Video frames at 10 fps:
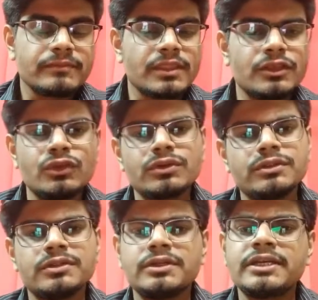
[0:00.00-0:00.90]
You
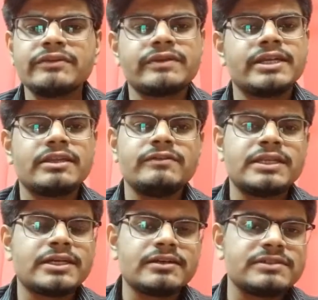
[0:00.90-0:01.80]
definitely, when
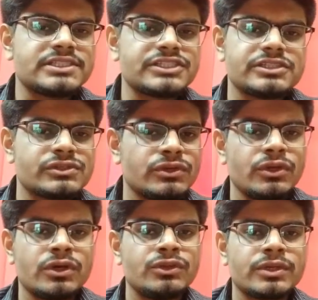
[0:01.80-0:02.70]
a conversation is
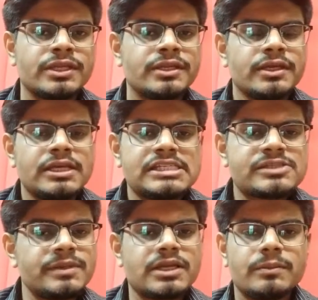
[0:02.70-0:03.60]
going on, you can
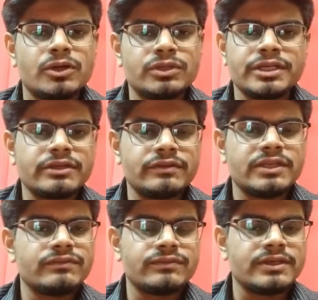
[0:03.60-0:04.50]
speak about it even
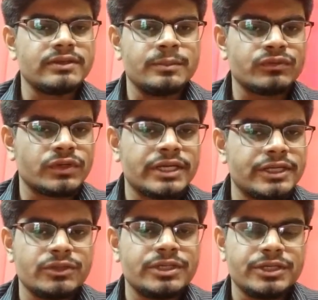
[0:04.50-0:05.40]
if beforehand
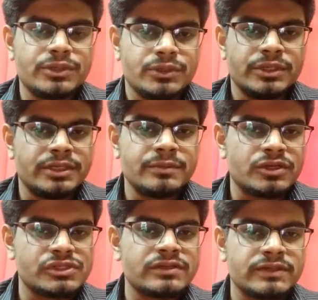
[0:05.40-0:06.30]
you didn't know it,
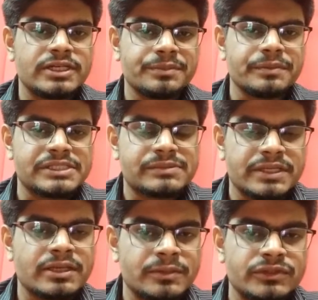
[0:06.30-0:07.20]
because you have heard people
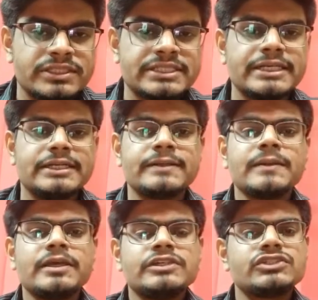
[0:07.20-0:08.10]
speaking about it, right?
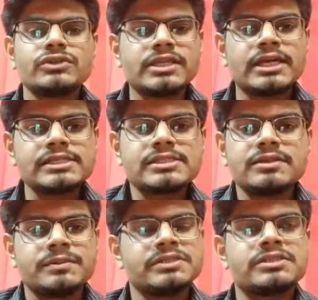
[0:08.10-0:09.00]
So you can ask
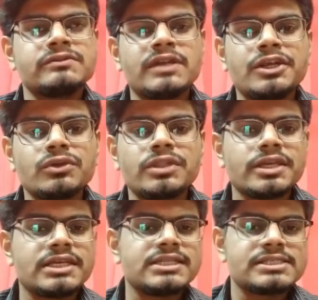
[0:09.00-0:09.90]
the person, why do you
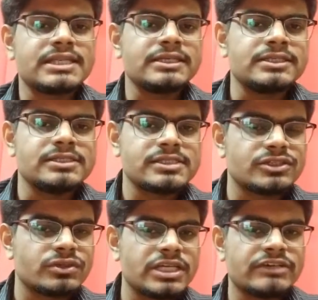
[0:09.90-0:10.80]
think it is like this?
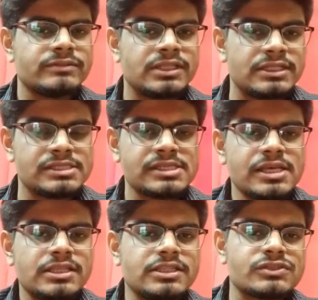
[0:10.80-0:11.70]
It could have been this
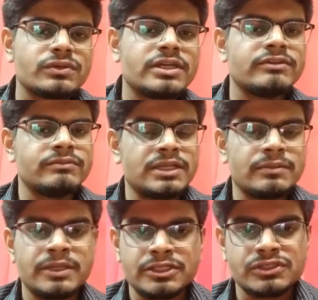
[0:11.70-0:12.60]
would have been a
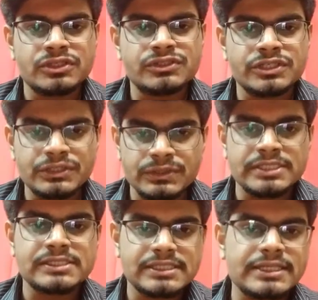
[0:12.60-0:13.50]
better solution to
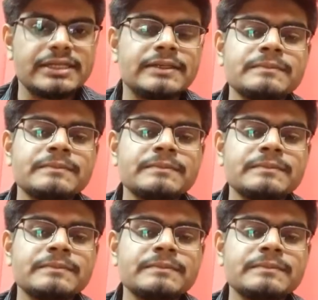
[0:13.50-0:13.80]
this, right?